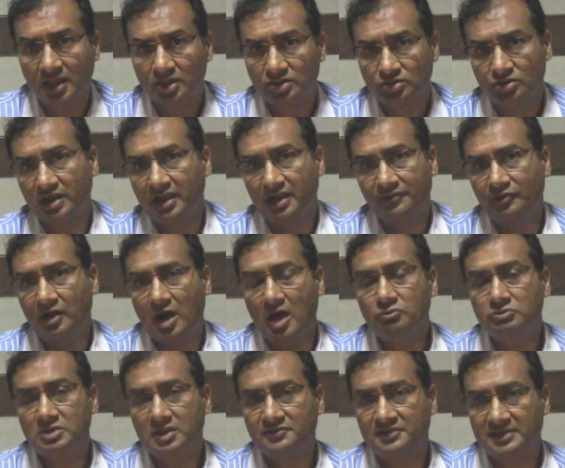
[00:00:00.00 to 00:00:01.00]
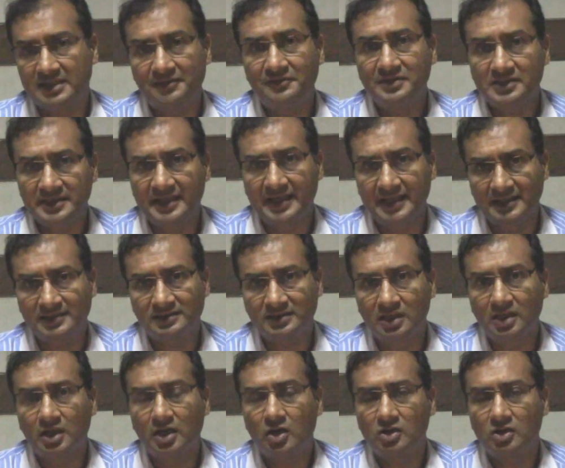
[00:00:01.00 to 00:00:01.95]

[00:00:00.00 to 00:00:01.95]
So if out of 7 days,